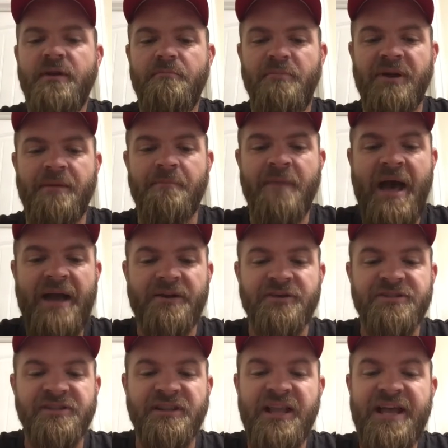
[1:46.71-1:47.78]
but it
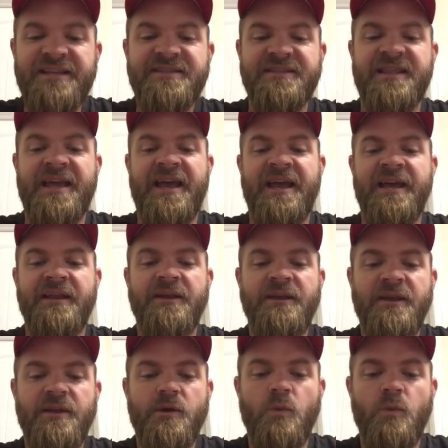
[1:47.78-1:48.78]
matters less than